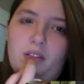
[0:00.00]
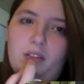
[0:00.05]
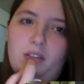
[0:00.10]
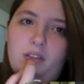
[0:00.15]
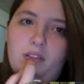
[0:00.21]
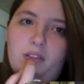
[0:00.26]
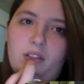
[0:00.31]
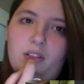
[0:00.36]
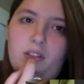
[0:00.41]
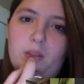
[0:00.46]

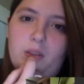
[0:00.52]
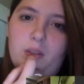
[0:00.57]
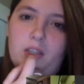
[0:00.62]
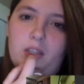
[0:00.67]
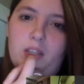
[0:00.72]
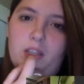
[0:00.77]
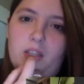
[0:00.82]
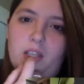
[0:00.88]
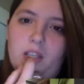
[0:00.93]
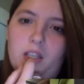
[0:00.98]
is or
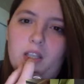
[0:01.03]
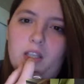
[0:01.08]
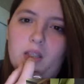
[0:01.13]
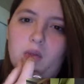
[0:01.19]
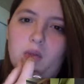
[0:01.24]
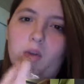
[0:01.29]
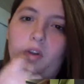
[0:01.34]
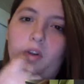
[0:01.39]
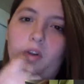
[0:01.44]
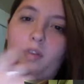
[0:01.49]

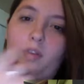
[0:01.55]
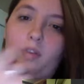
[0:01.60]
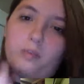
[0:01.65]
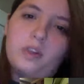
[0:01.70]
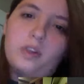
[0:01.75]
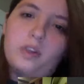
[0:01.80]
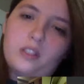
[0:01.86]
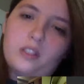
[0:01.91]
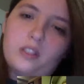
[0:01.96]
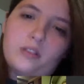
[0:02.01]

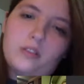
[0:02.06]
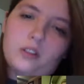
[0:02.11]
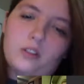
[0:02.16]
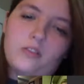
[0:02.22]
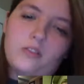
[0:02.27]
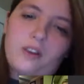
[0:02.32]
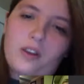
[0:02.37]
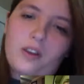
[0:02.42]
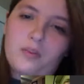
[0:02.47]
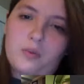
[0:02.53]

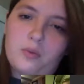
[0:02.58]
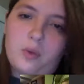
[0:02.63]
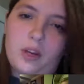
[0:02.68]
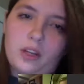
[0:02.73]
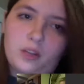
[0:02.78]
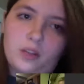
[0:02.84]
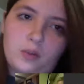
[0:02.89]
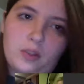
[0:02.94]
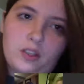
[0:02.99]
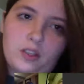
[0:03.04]
0.0051
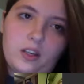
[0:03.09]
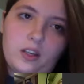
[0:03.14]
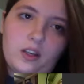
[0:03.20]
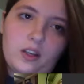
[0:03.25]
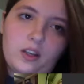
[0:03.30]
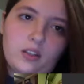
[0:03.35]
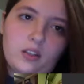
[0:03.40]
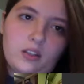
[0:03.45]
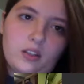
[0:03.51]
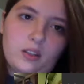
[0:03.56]
is what the
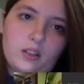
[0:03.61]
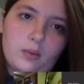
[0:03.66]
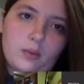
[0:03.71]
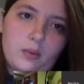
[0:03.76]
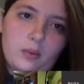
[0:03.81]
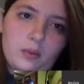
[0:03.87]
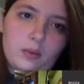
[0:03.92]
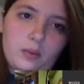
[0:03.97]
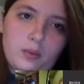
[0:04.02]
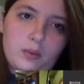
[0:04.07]
area says, but we're
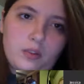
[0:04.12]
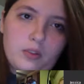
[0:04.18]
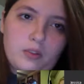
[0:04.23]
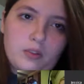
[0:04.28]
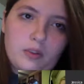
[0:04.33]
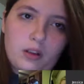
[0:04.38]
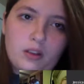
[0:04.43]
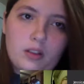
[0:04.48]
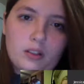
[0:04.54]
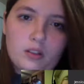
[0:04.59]
supposed to
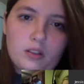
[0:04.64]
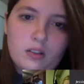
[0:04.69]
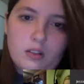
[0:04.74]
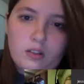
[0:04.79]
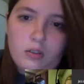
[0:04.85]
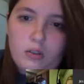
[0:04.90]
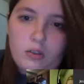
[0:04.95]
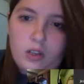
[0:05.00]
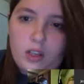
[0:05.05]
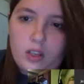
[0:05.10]
round it to
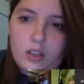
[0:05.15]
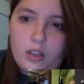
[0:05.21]
3.